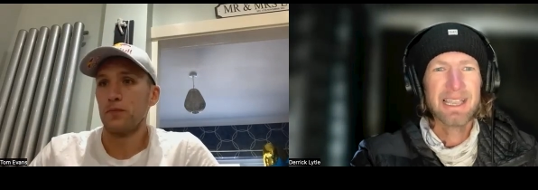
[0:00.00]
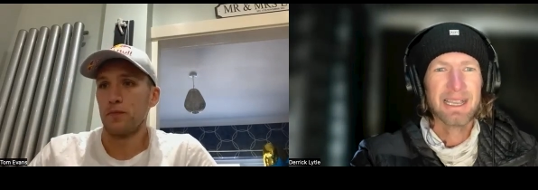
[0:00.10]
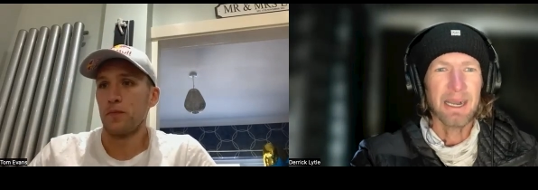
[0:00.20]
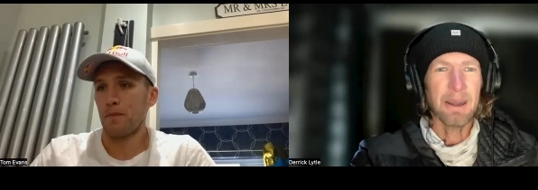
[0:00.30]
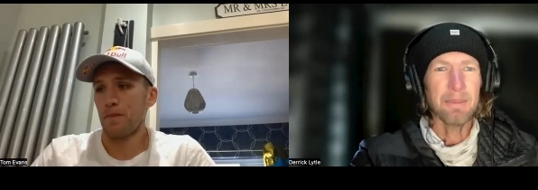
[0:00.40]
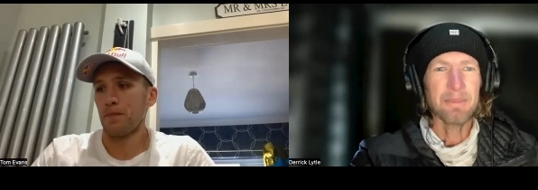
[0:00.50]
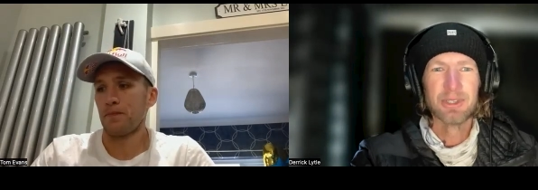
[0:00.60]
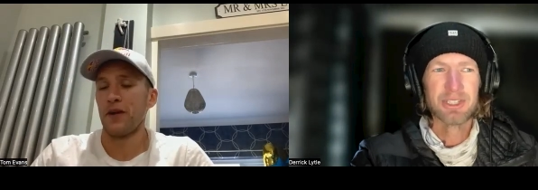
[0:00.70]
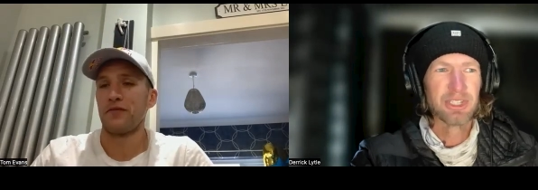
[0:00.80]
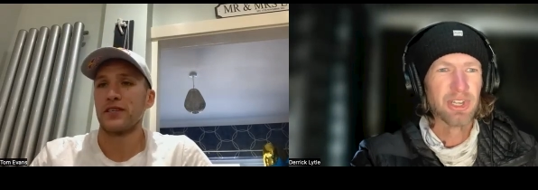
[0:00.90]
Speaker 1: Um,
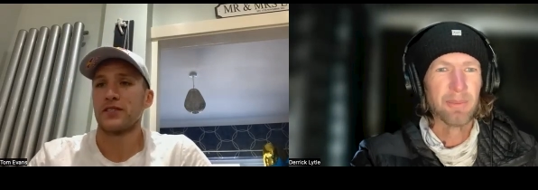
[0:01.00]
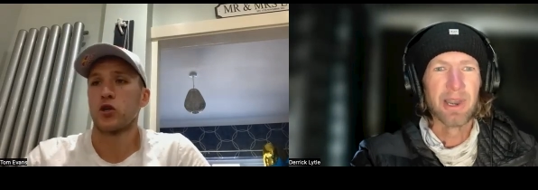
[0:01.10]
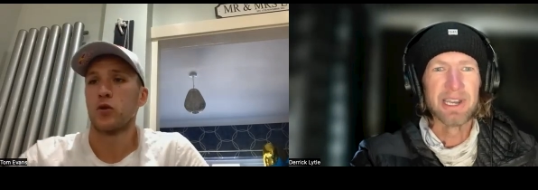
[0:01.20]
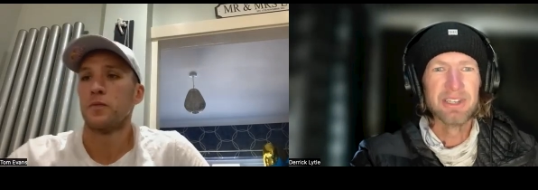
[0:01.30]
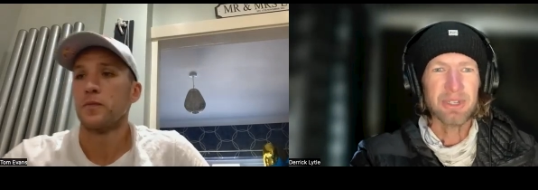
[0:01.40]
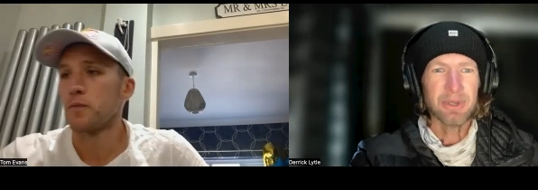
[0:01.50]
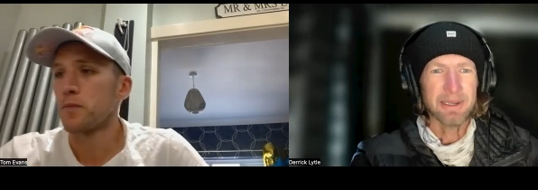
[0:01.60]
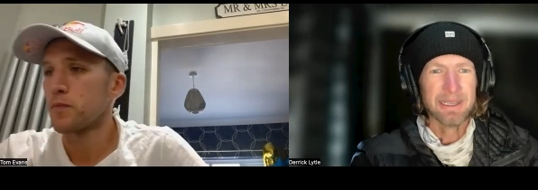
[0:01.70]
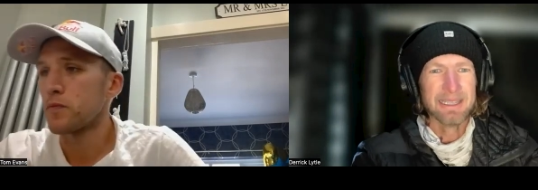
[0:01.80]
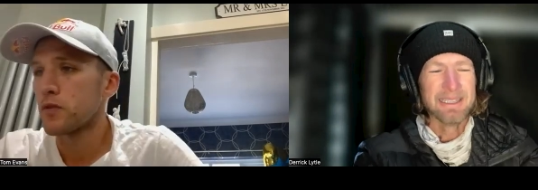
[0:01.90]
so let's just jump right so... into
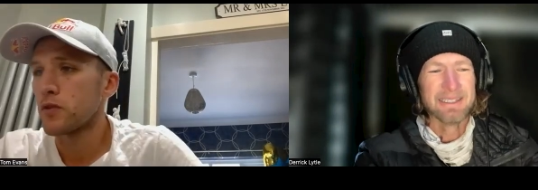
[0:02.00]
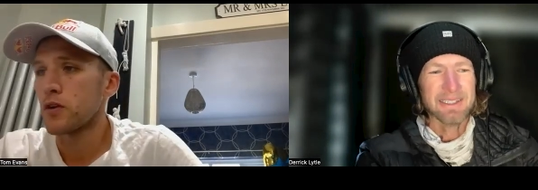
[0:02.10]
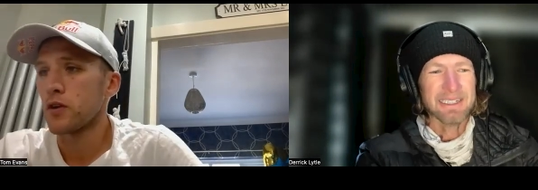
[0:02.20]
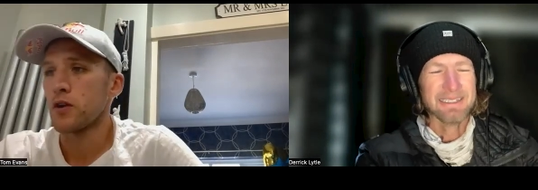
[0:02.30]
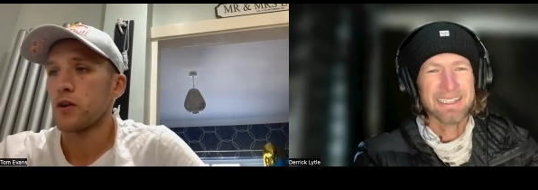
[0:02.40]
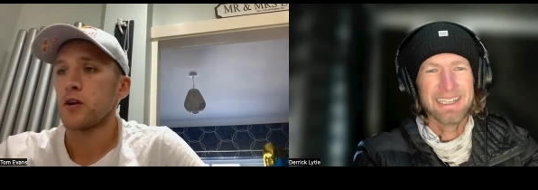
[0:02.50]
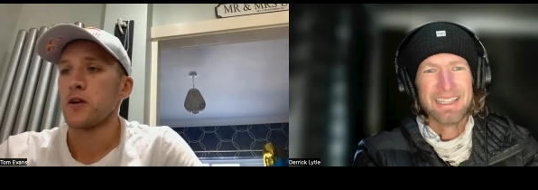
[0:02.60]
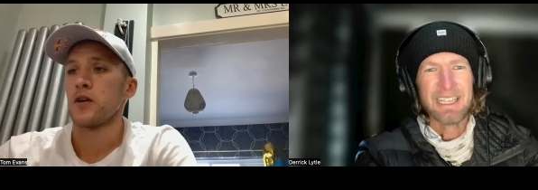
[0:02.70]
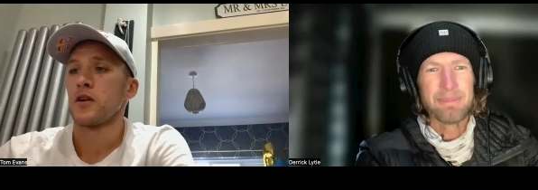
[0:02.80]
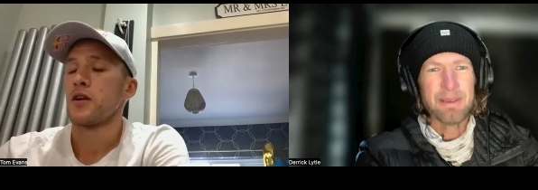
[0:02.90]
it. I think like
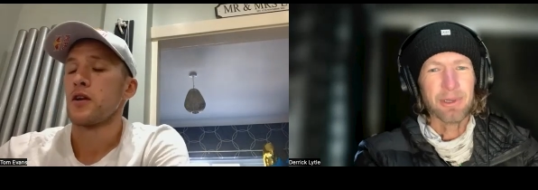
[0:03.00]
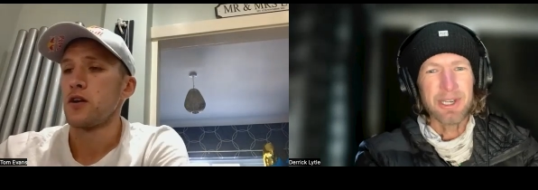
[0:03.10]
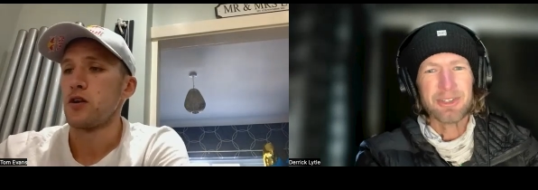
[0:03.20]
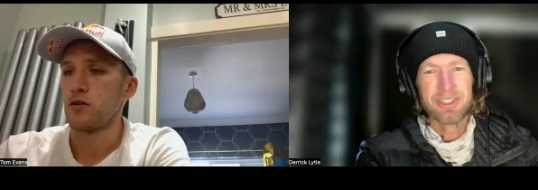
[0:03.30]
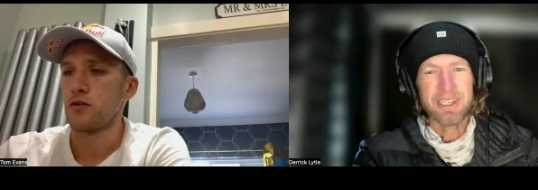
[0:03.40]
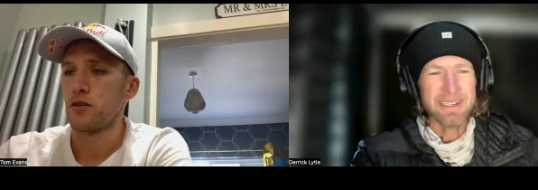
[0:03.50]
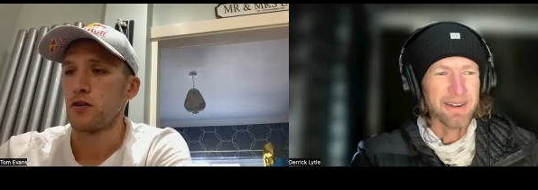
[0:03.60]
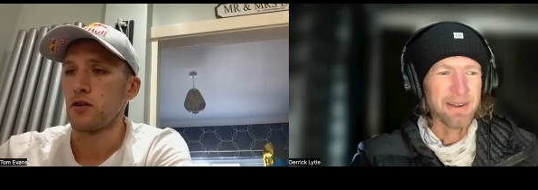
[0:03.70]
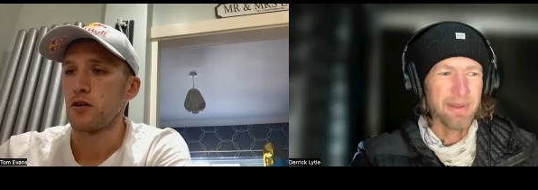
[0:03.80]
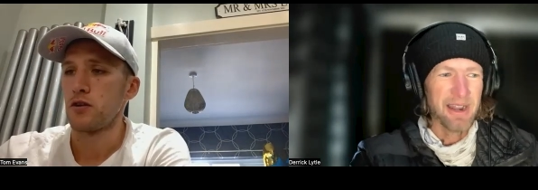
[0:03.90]
I think people are interested in
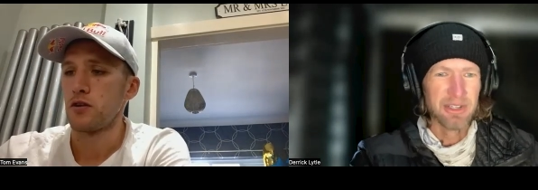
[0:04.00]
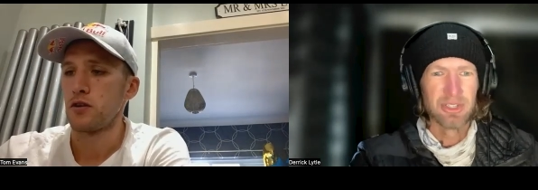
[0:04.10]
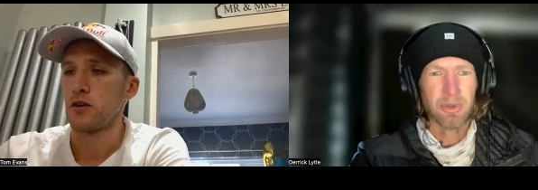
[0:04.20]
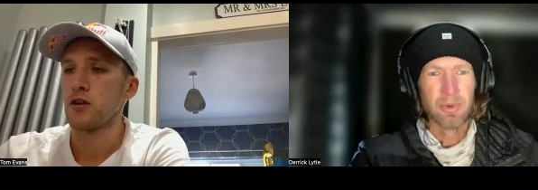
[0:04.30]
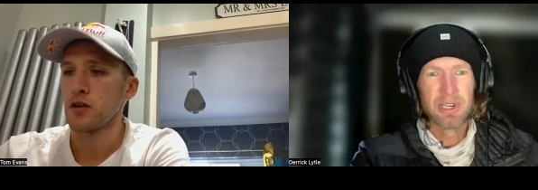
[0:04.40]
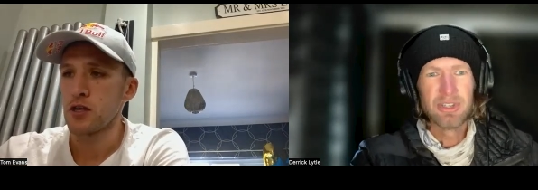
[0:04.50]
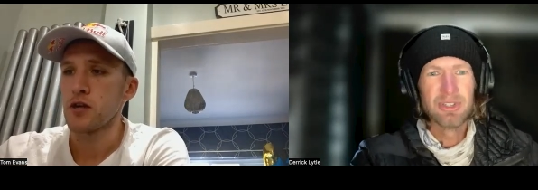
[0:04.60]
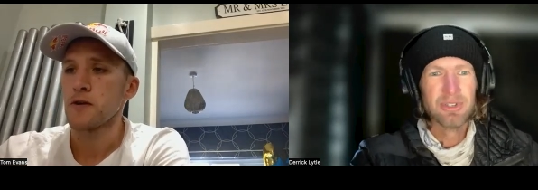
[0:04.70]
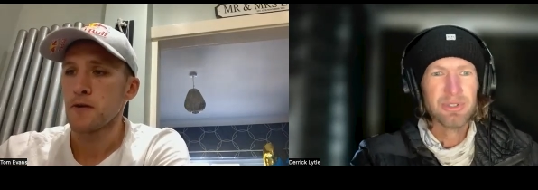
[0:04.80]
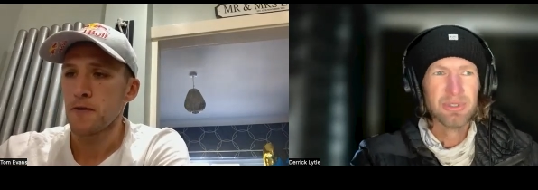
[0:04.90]
hearing about it. So what did you
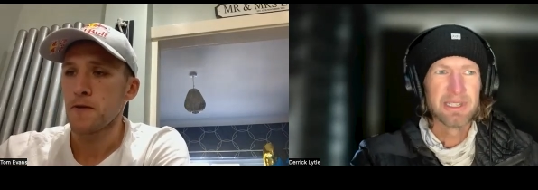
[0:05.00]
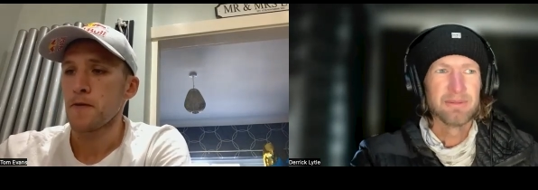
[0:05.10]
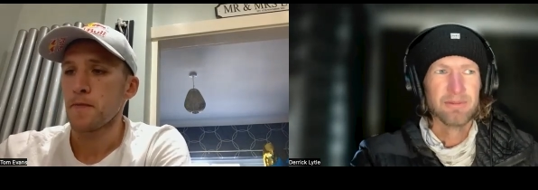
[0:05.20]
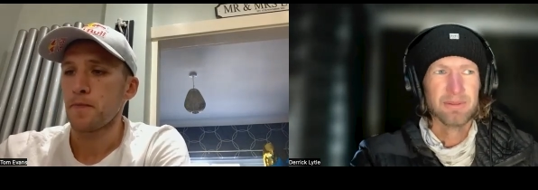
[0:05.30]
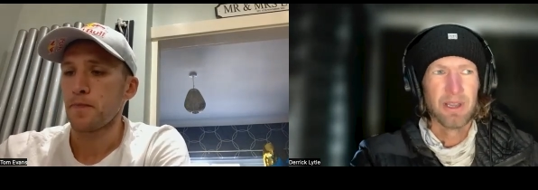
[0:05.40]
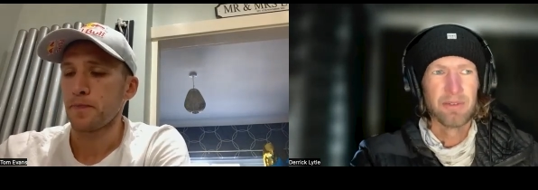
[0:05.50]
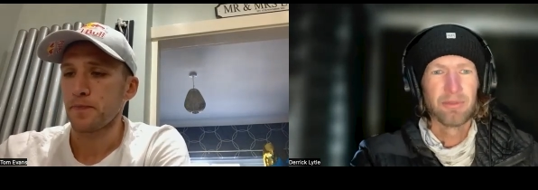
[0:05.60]
do like on